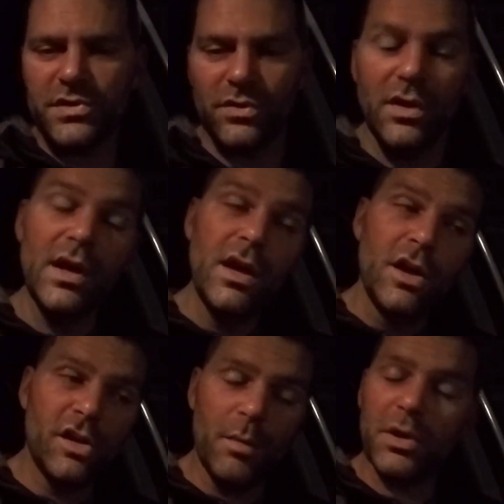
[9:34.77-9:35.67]
So
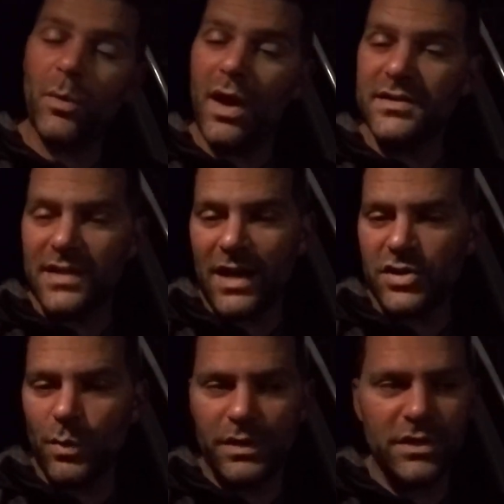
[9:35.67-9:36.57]
kilometer-wise, it
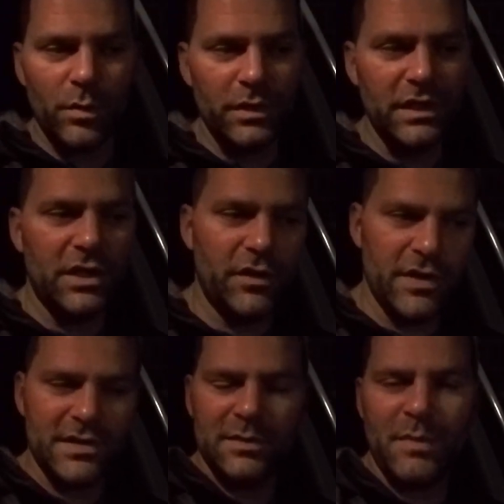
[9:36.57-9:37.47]
actually worked out really good.
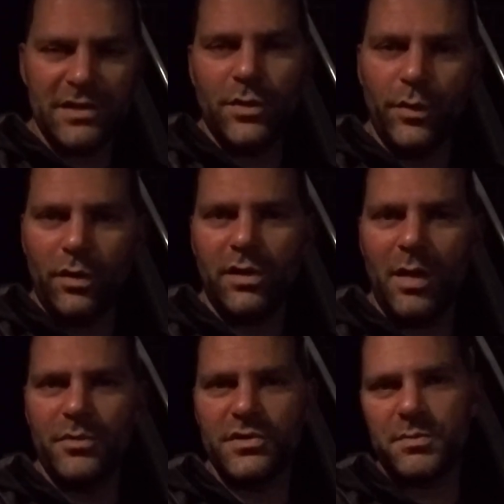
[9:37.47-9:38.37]
This is my total
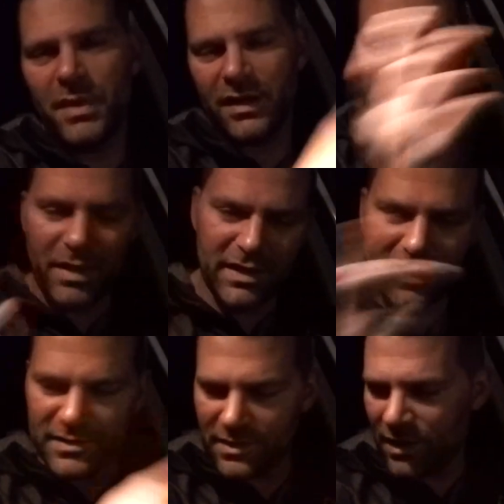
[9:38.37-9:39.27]
kilometers picking up my
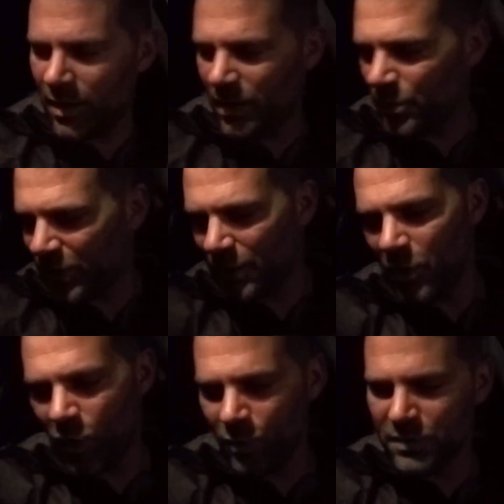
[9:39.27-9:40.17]
kids and bringing them
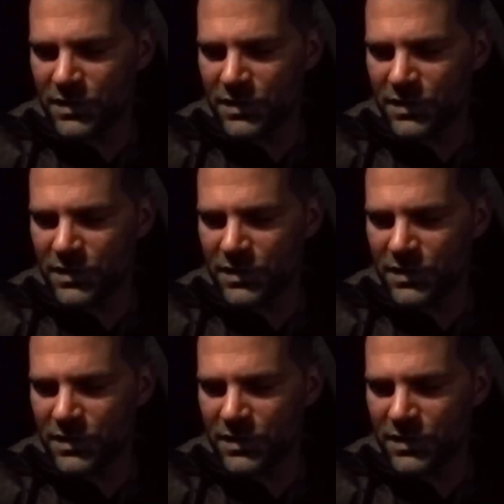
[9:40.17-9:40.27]
home.